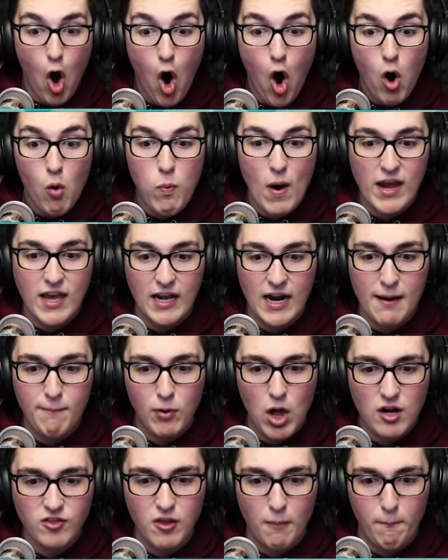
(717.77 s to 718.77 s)
block? Wait, can I
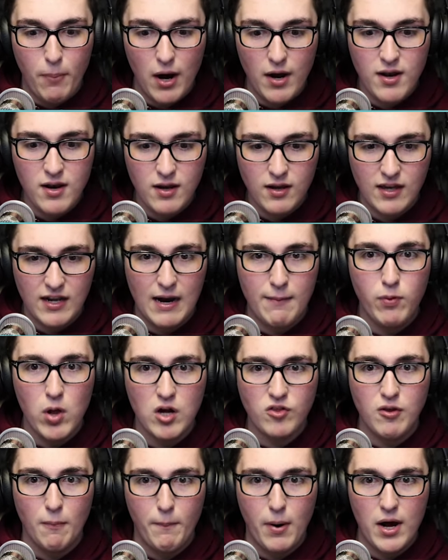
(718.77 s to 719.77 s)
block the top? button? Can I
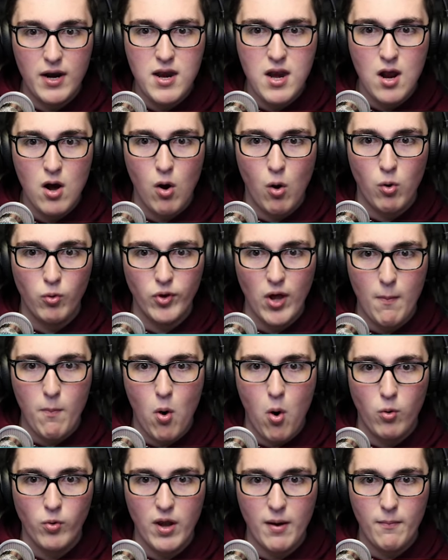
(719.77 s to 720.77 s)
block the button? Hold up,
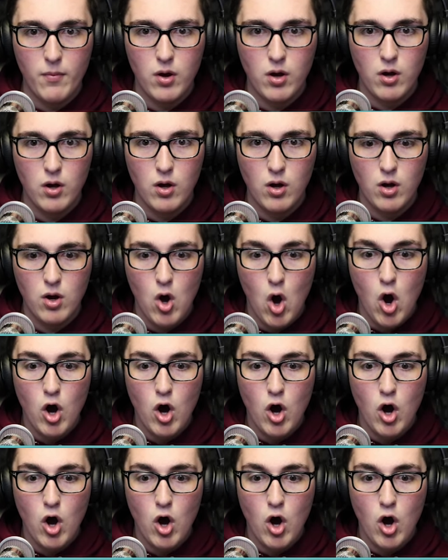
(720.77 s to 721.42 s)
hold up. Wait, could you?